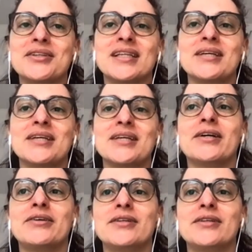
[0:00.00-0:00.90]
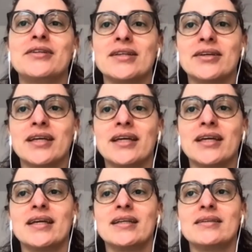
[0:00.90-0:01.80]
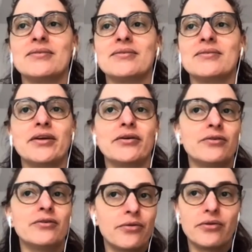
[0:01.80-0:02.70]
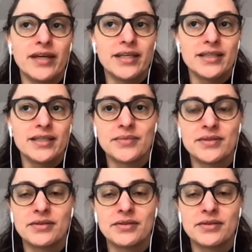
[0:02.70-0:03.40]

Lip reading: Currently, we are really looking in, we're in a growth phase.